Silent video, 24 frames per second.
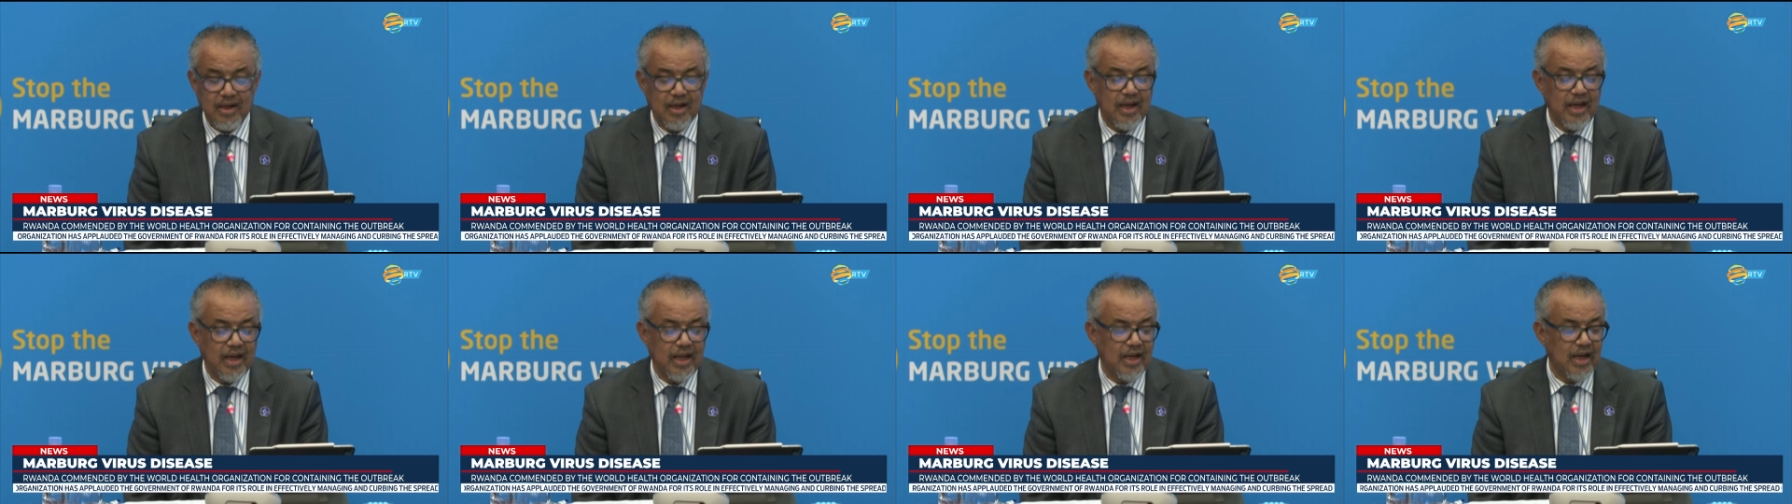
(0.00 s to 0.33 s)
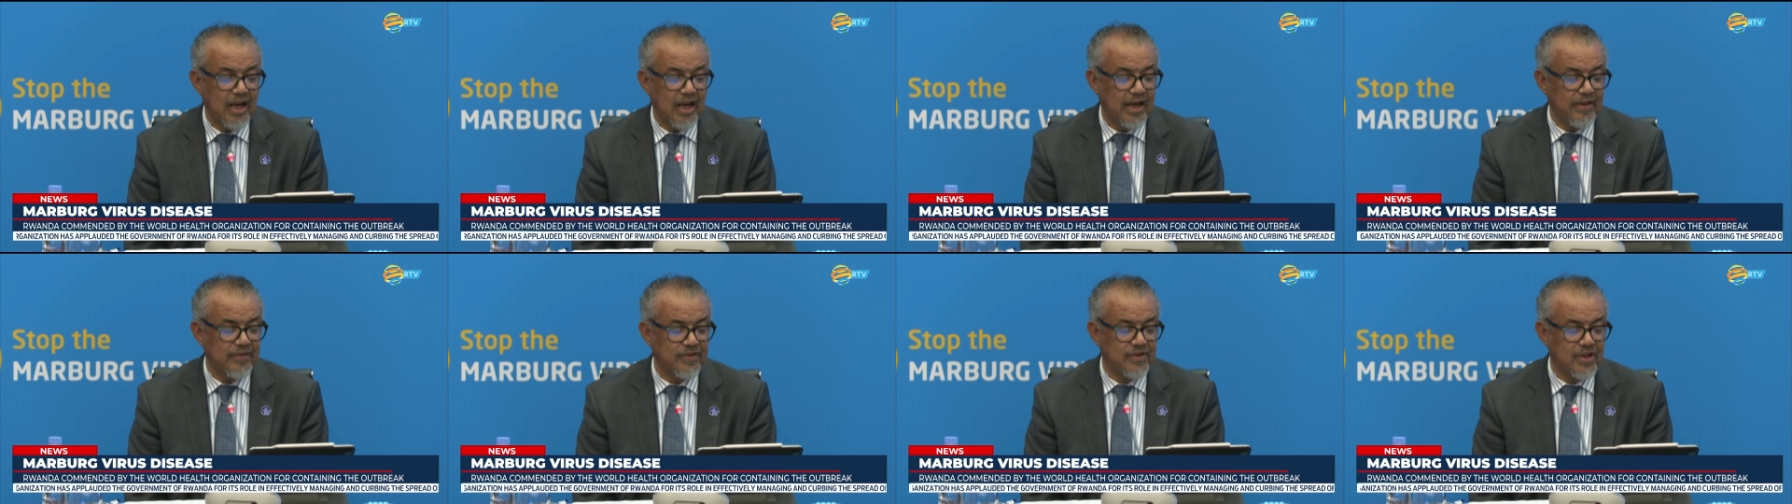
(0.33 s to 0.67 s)
and
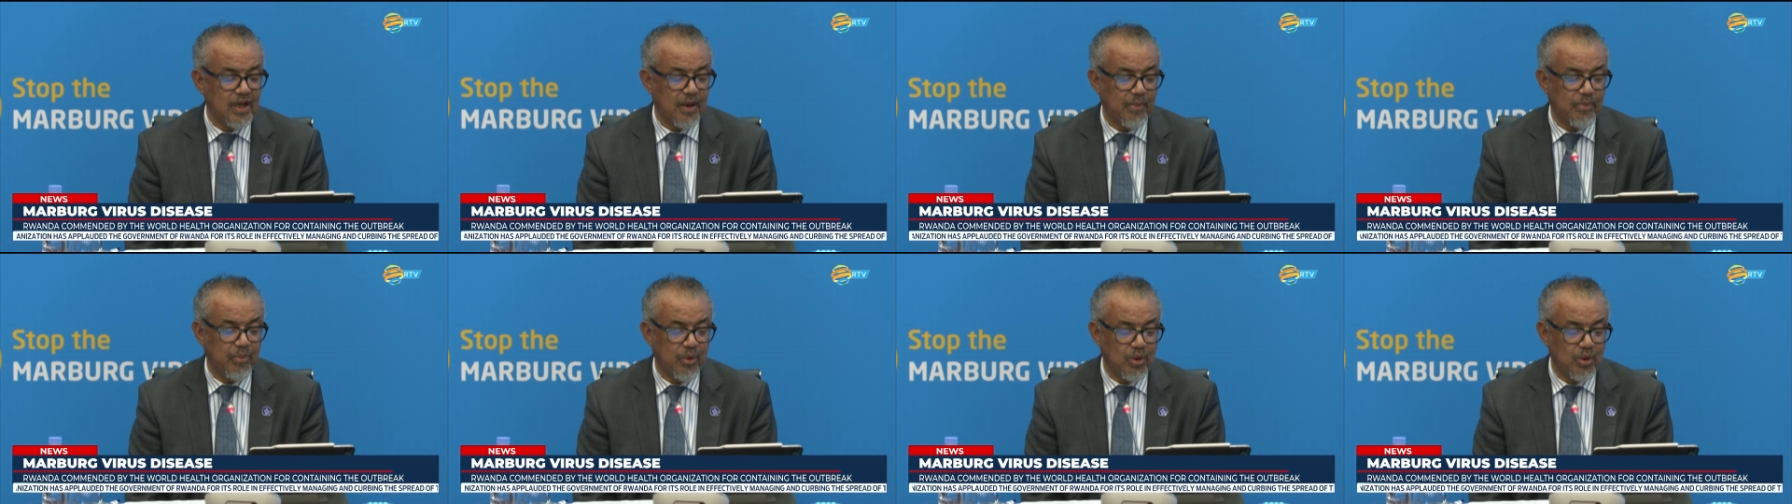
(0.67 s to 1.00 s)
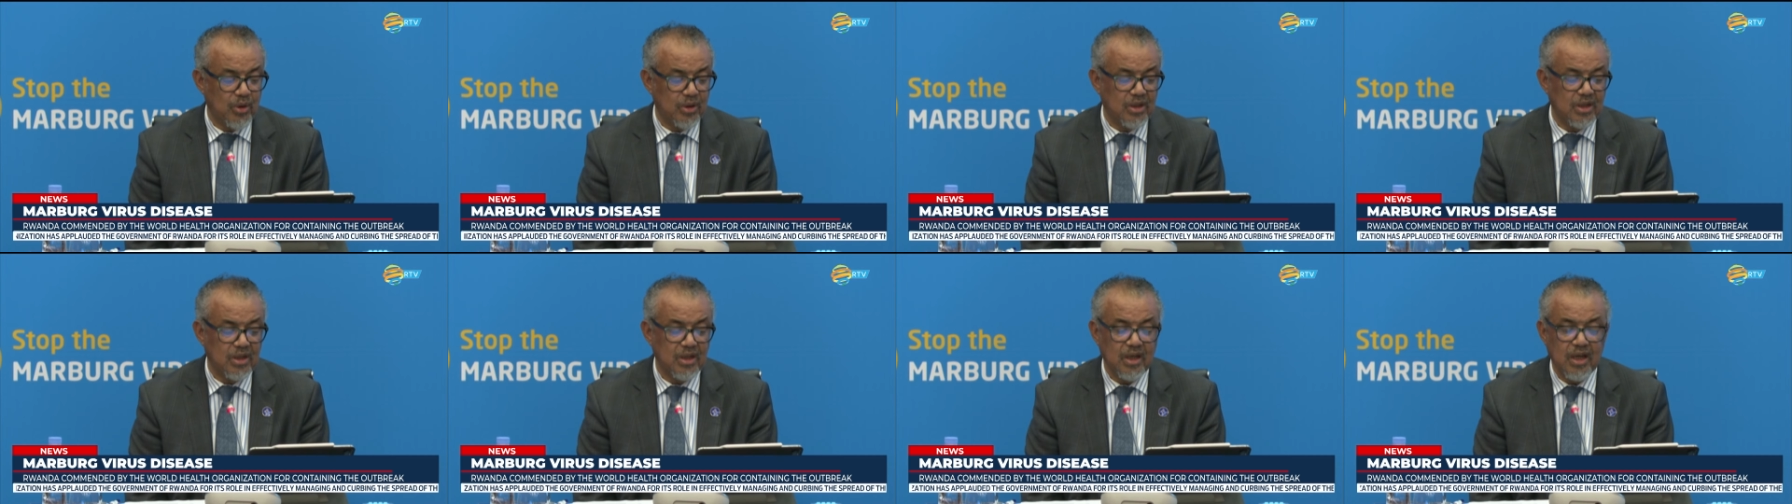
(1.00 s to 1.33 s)
life
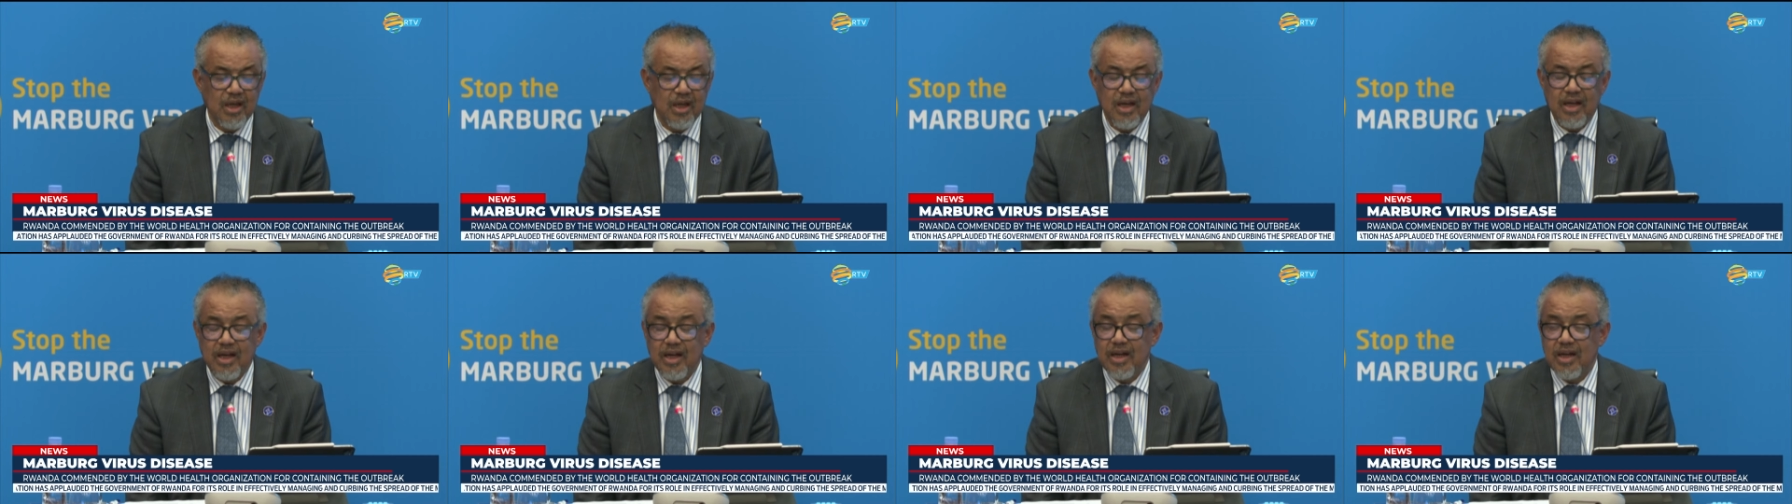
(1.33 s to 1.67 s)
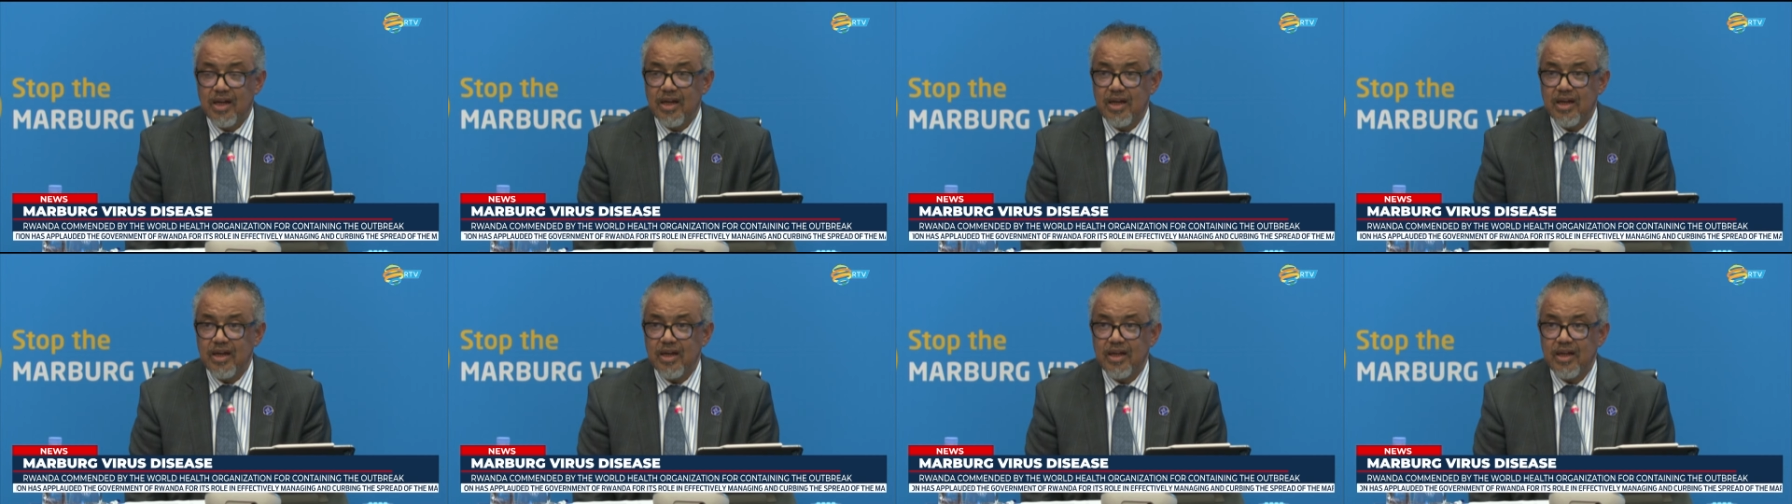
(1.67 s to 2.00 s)
support
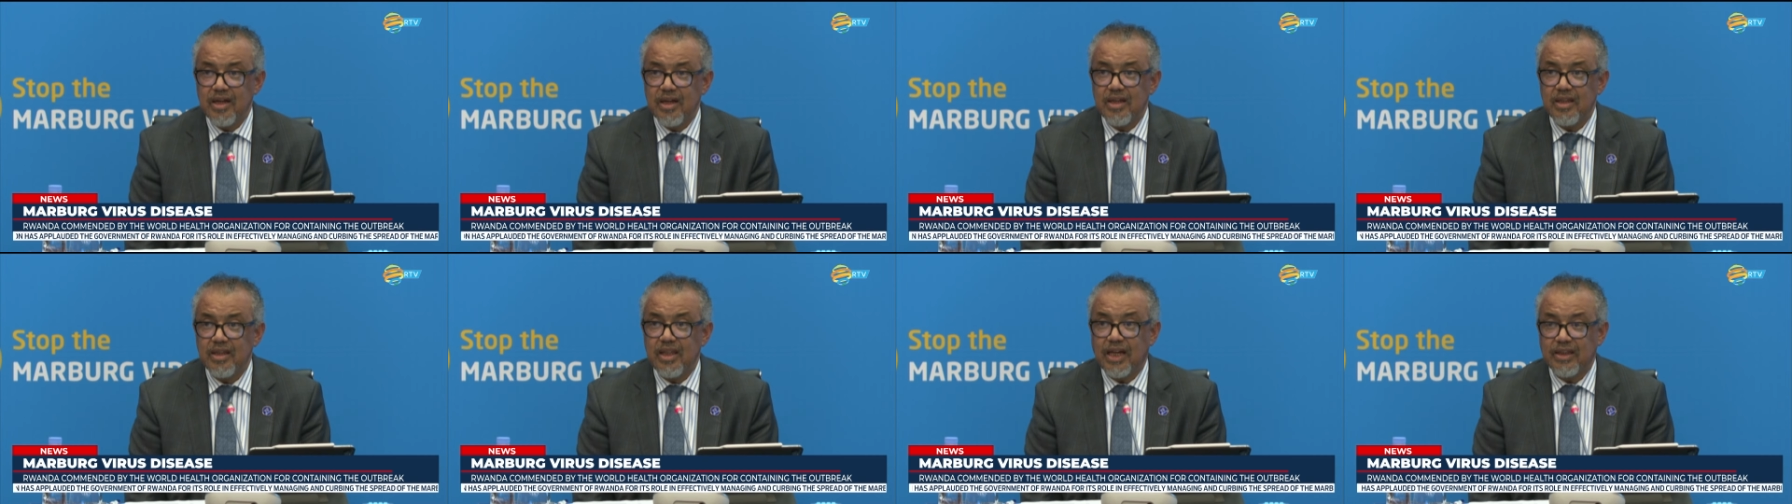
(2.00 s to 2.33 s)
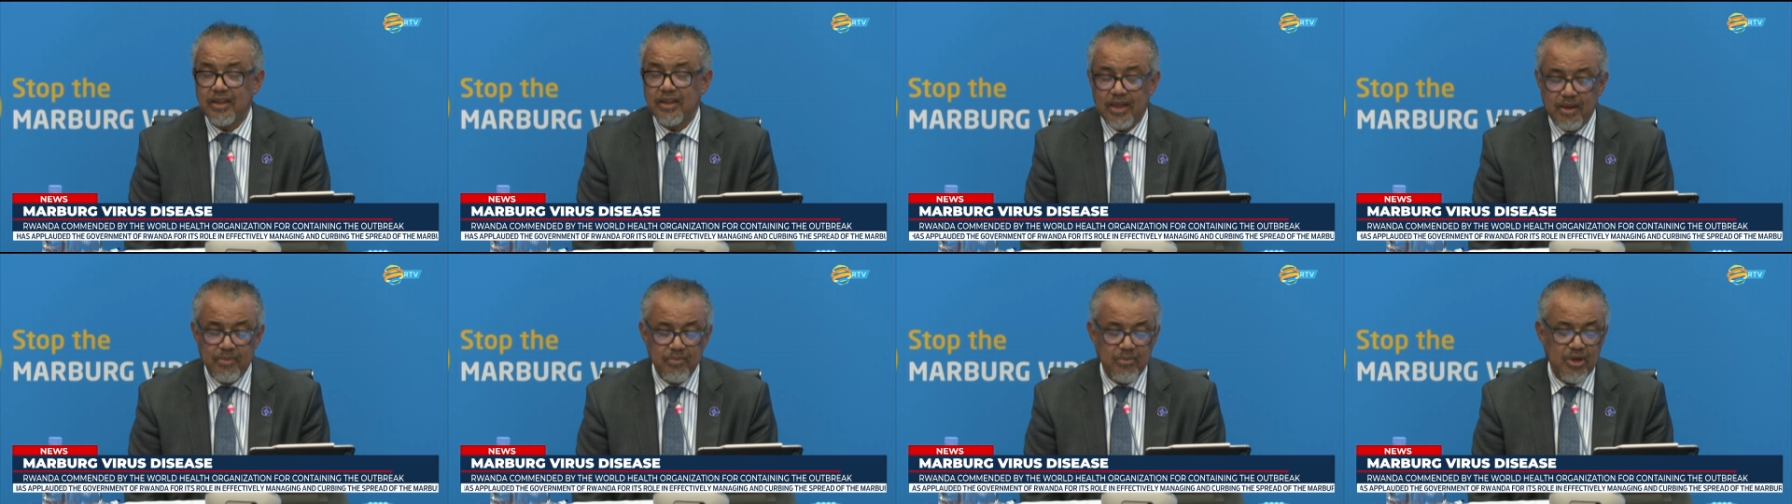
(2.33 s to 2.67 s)

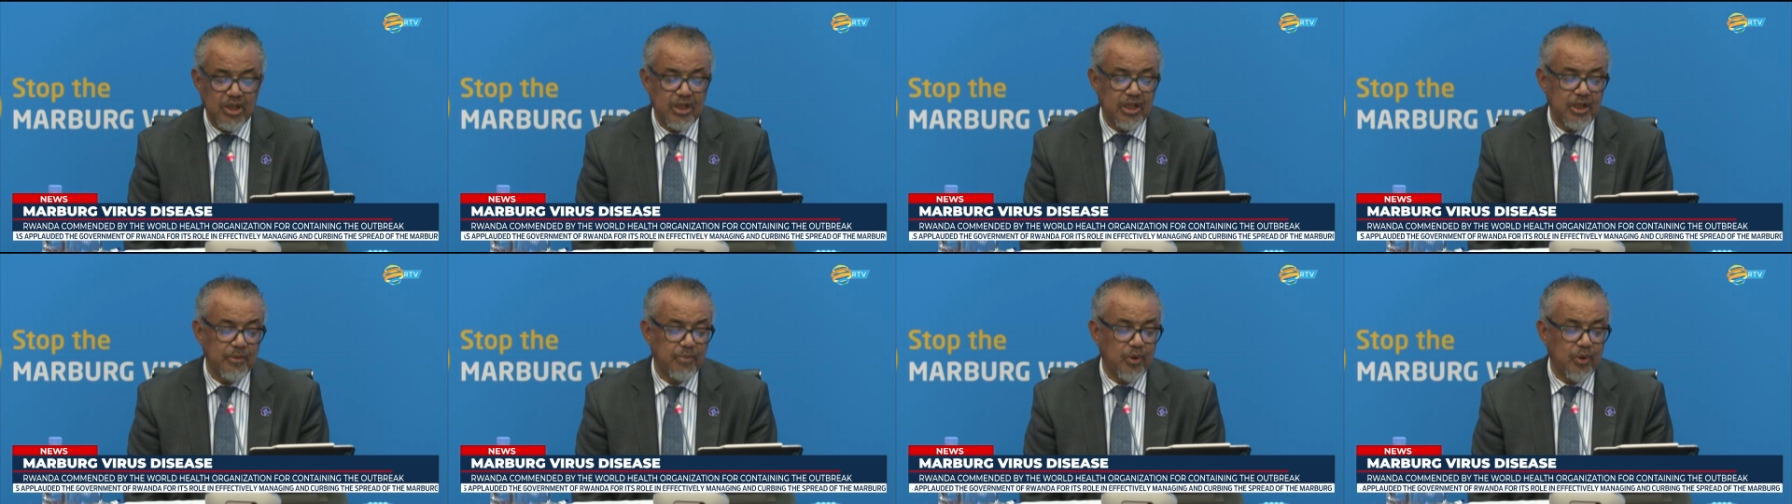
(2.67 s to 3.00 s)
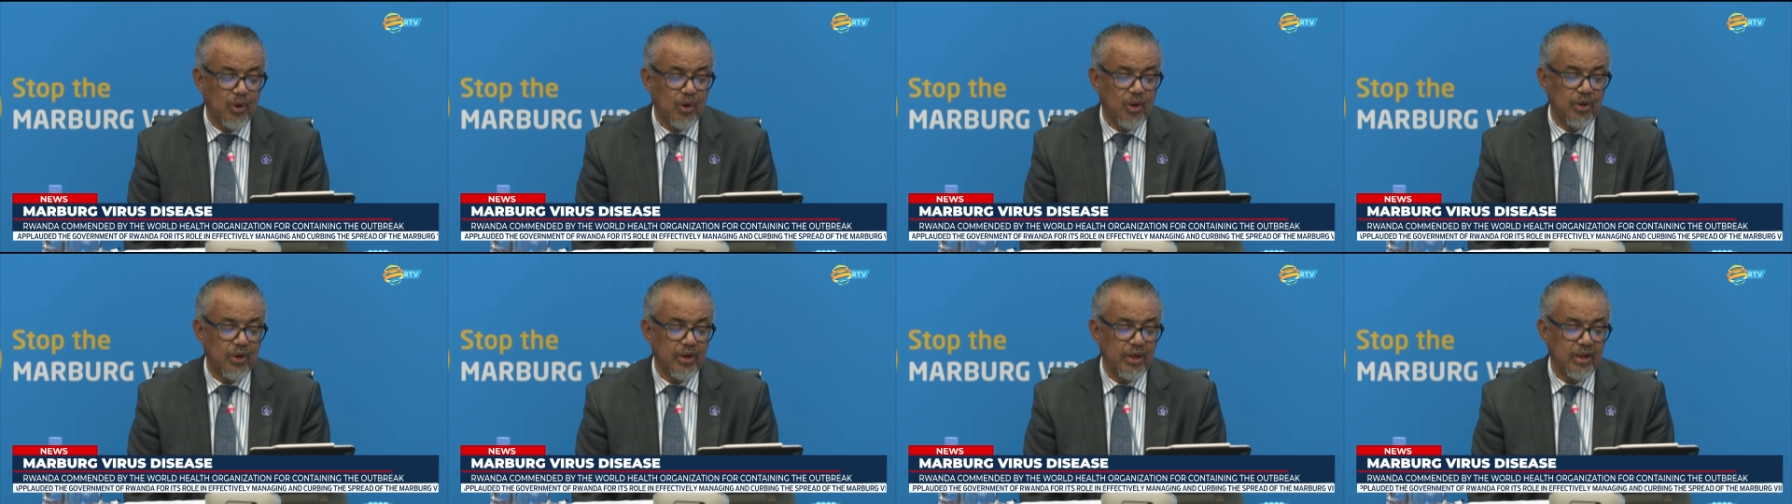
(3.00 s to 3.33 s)
that can be
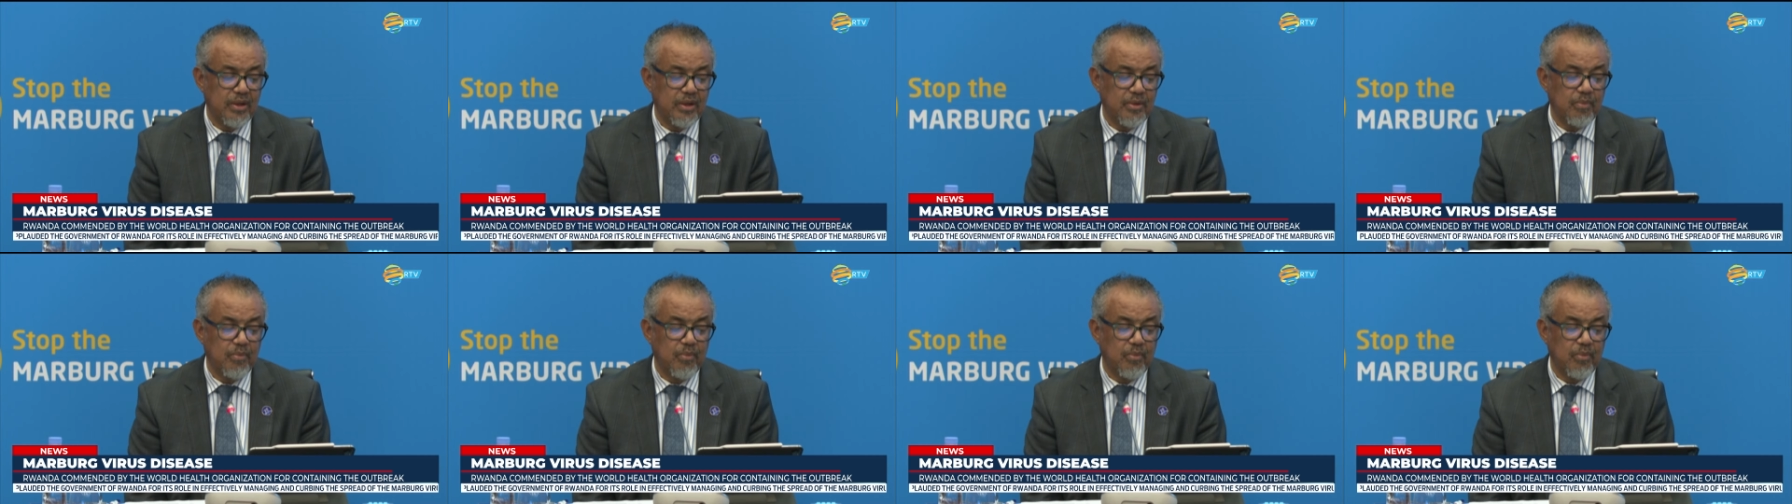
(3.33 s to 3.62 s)
deployed